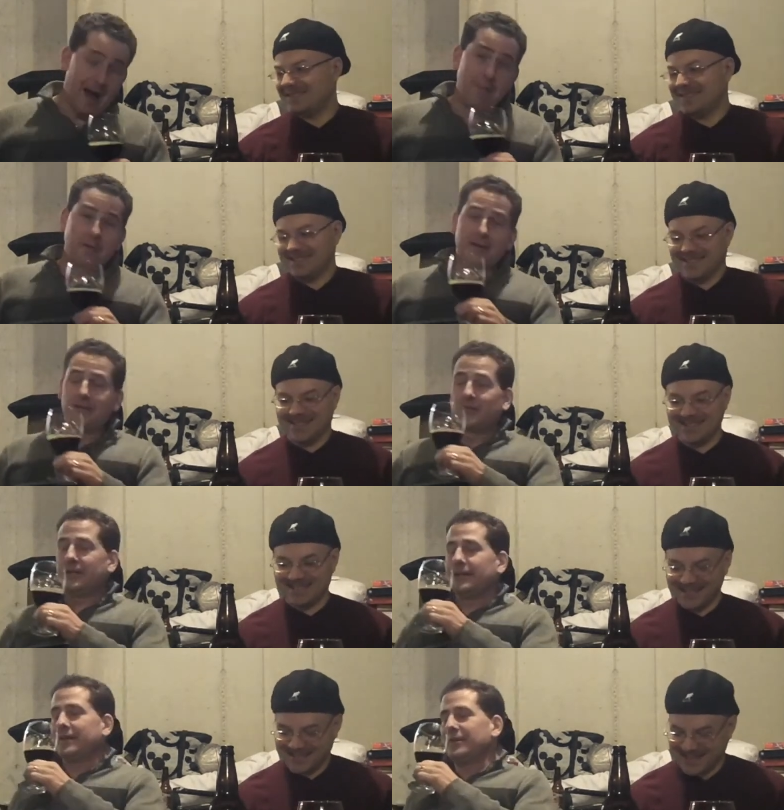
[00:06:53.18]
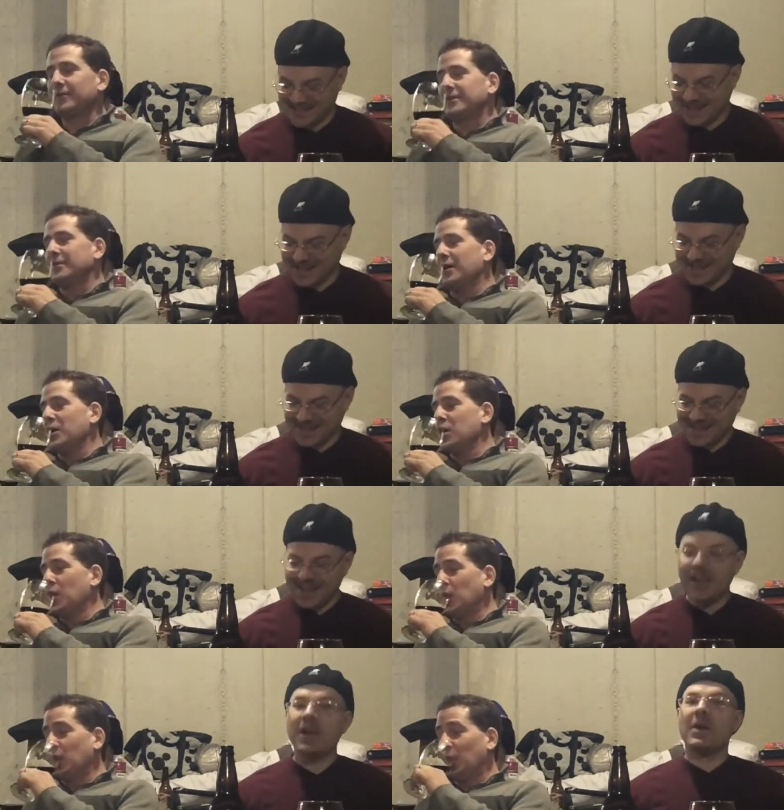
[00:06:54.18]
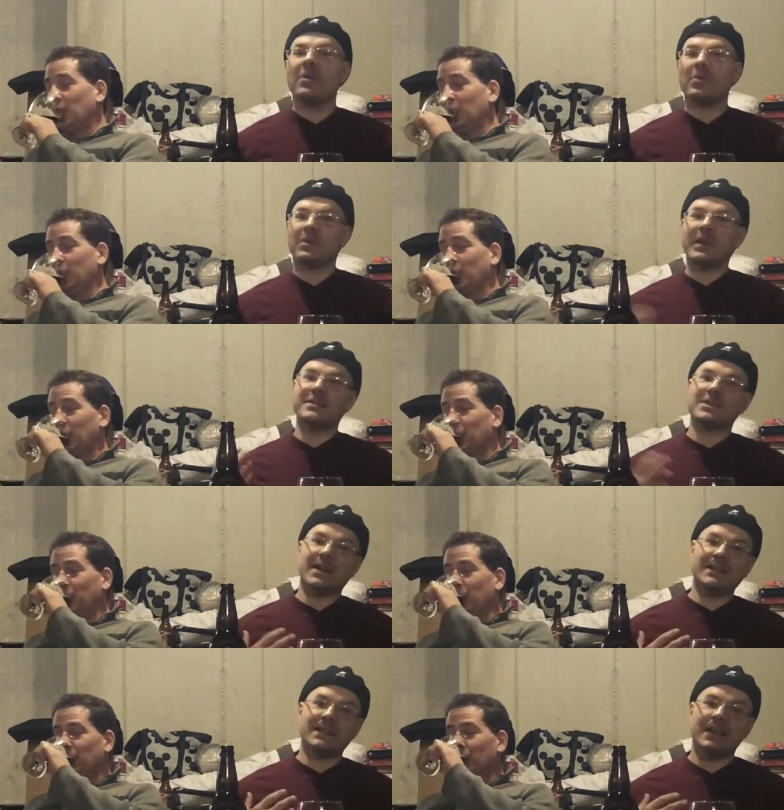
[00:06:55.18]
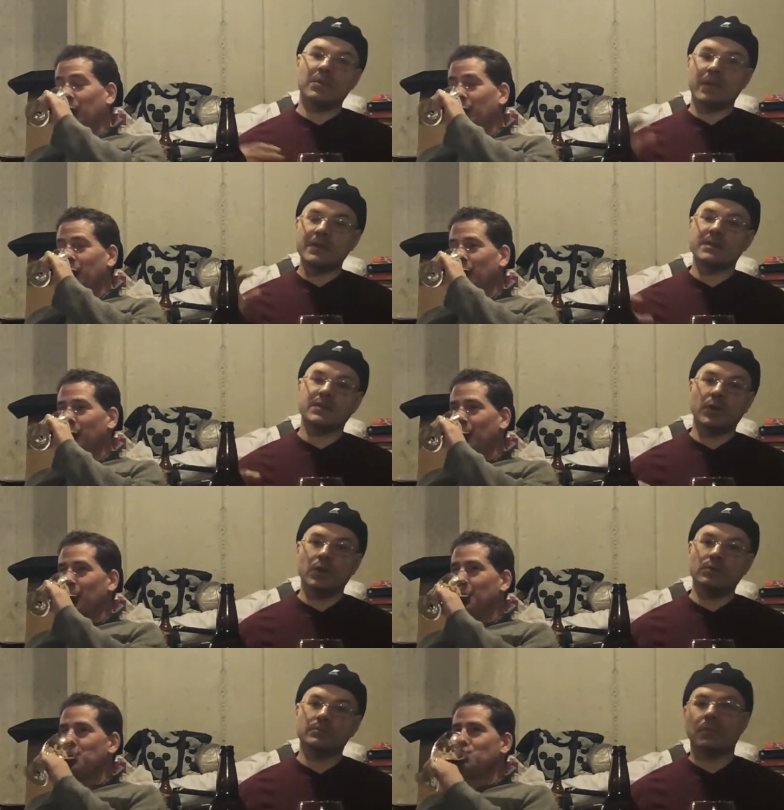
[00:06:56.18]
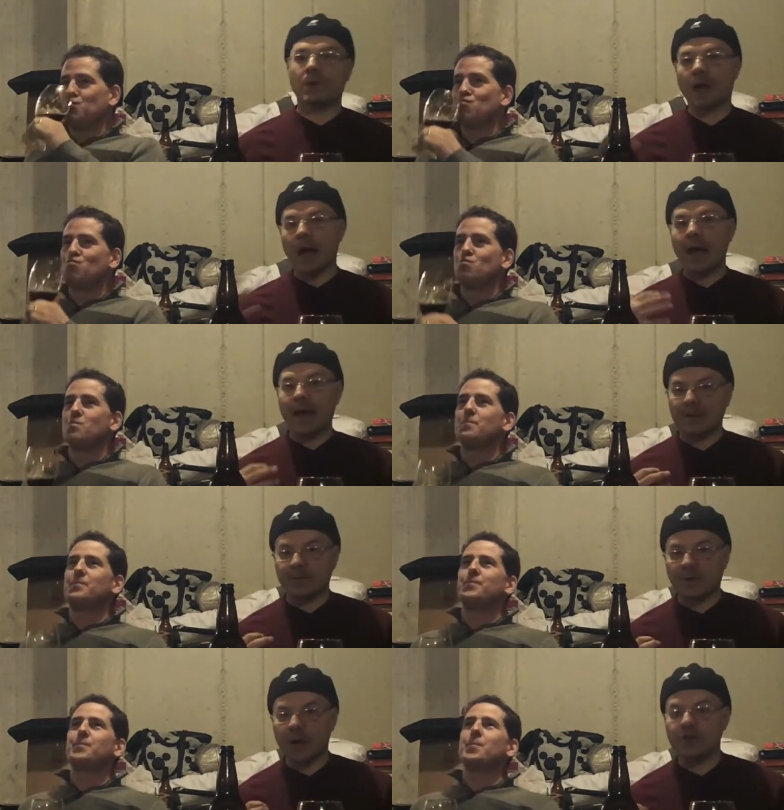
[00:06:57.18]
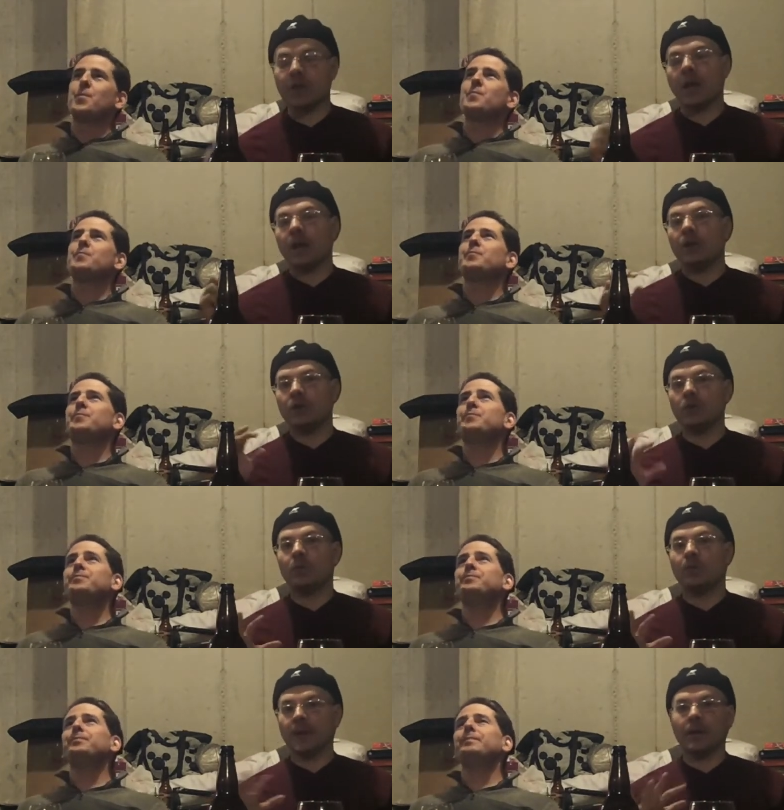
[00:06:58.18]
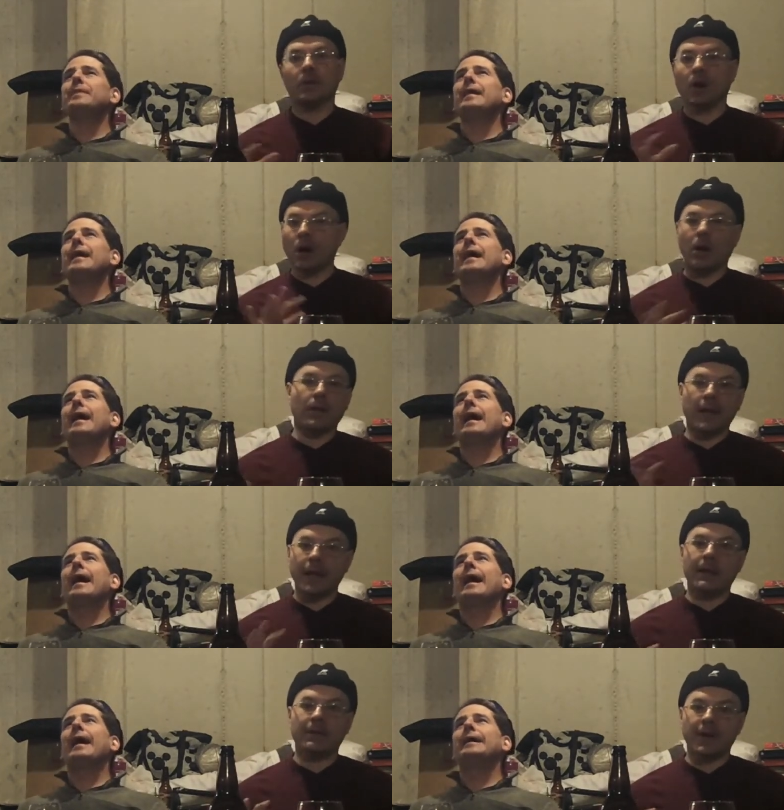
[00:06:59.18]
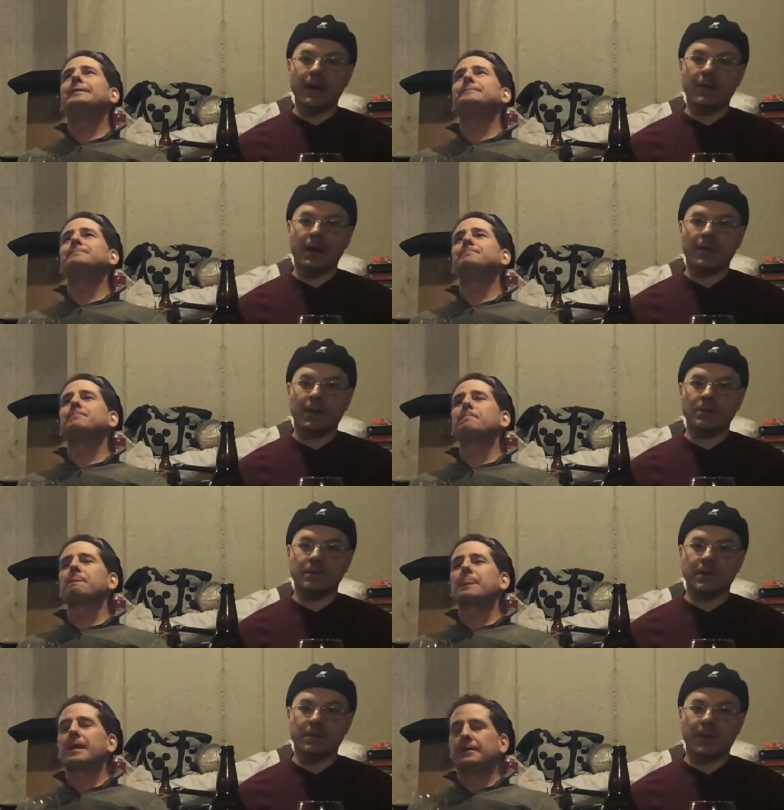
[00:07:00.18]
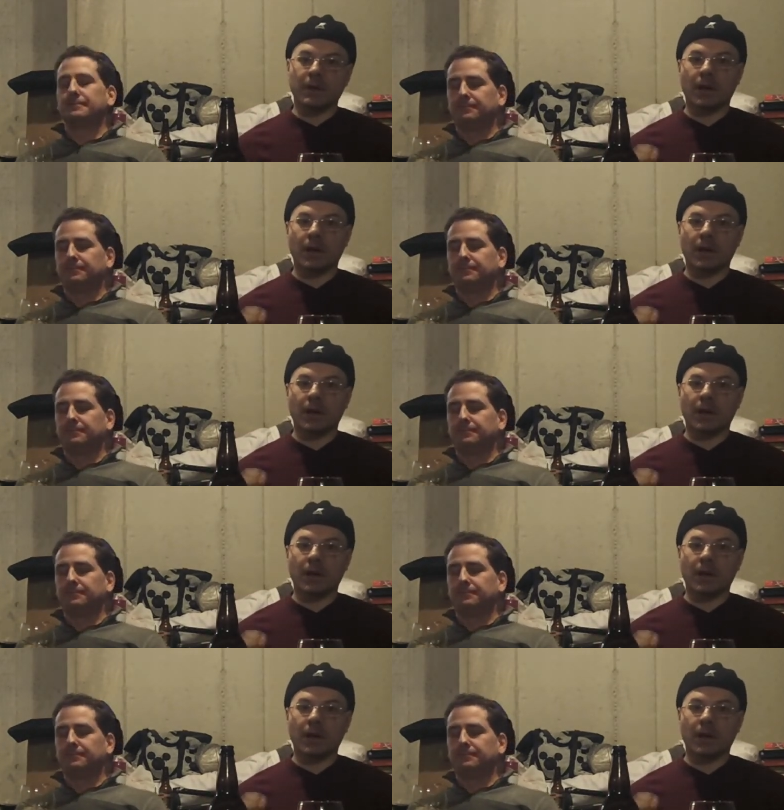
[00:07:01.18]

Speaker 1: I'm gonna drink. You can talk.
Speaker 2: Like Johnny said, when this is new, I had it fresh you feel all the 85 IBUs in this beer,